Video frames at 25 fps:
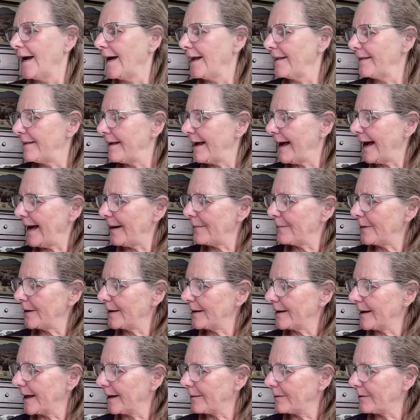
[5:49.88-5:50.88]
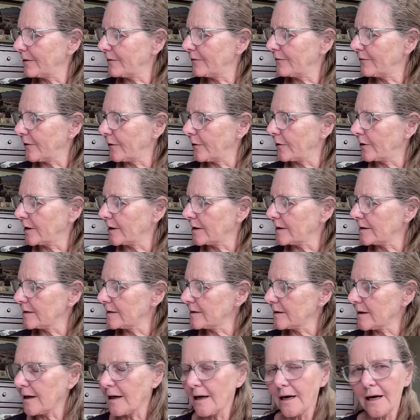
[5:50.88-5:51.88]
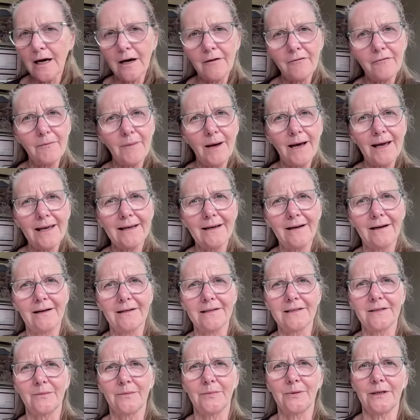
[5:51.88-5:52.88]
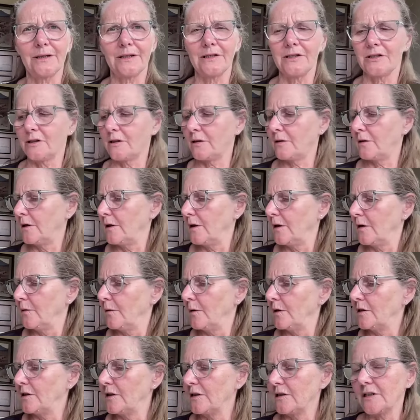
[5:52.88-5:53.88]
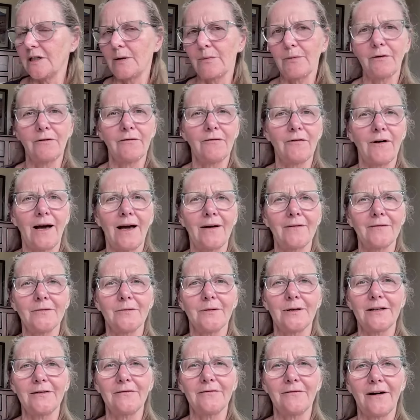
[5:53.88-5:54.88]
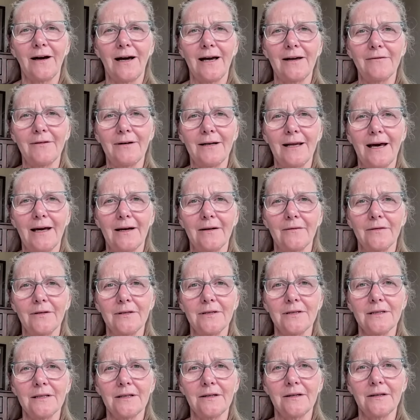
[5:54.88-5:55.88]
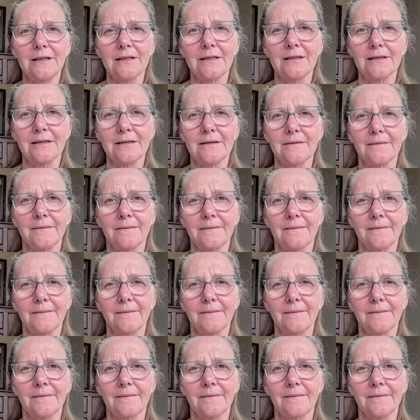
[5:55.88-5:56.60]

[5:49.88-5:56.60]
And that became the focus of my contemplation, which is number 525 and out of the stillness.